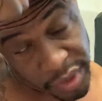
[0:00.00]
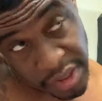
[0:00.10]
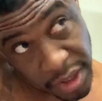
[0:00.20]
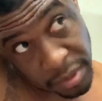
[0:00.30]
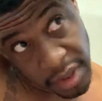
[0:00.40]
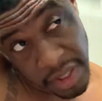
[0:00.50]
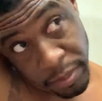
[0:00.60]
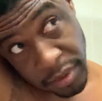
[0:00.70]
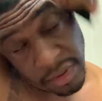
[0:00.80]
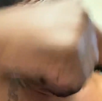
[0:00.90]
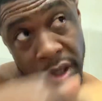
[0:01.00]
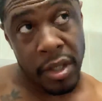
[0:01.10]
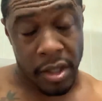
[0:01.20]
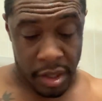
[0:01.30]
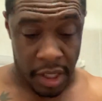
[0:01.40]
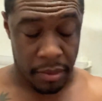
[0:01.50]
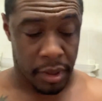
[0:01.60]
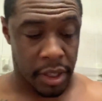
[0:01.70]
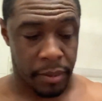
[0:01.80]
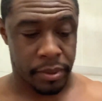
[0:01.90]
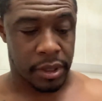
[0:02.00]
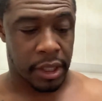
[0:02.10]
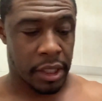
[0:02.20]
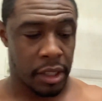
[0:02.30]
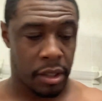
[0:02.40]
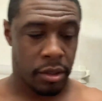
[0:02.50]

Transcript: is keep the clippers clean,